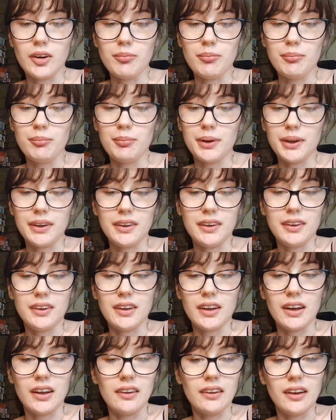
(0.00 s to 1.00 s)
But
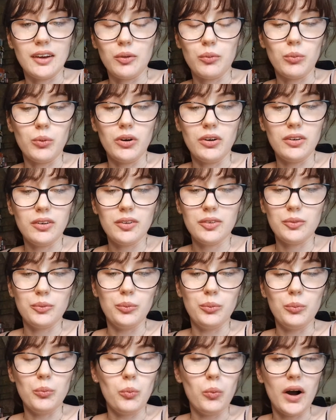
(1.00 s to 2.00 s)
yeah, like what,
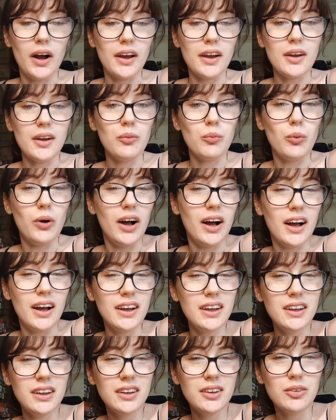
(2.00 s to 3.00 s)
why
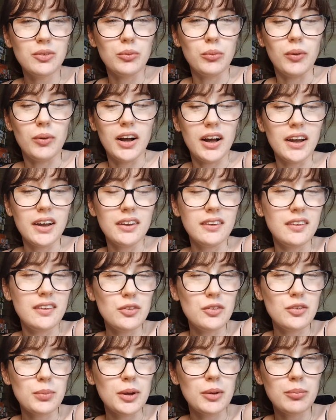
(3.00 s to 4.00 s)
are these
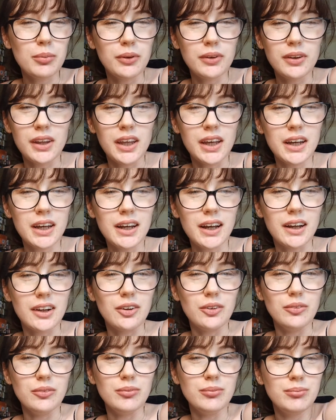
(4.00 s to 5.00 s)
people here? I
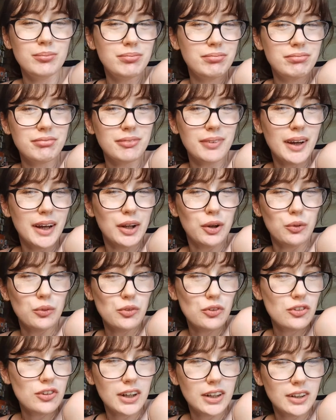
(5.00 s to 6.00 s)
don't
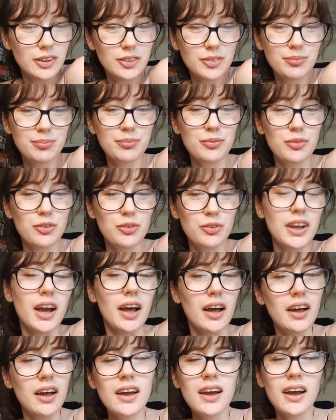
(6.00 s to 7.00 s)
understand. So yeah,
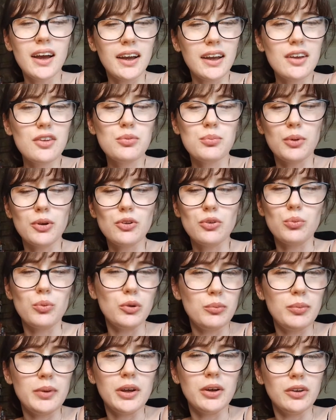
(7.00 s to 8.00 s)
I guess mods would
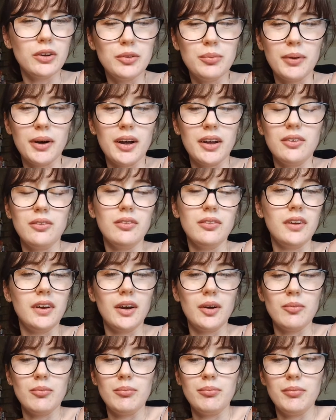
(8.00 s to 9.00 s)
be good, but I don't think
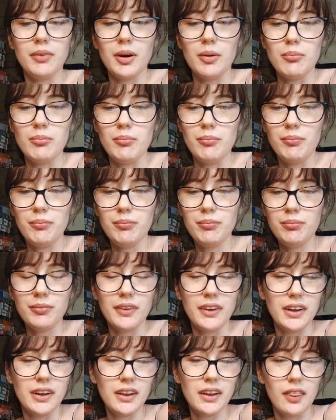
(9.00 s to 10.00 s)
I'm
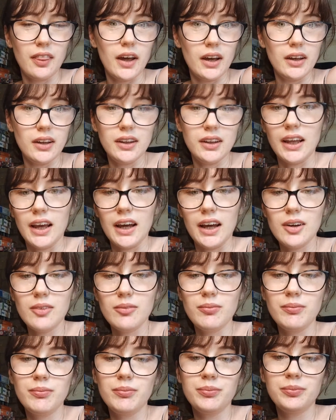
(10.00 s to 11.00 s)
like there yet.
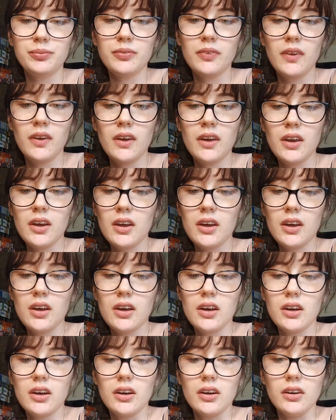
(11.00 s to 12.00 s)

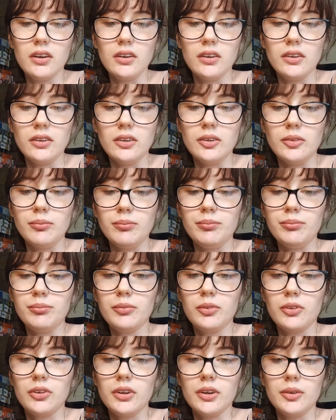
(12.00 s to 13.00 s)

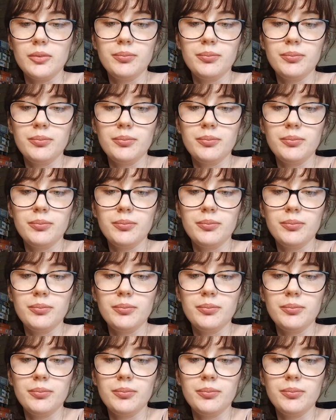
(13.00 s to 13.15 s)
So yeah.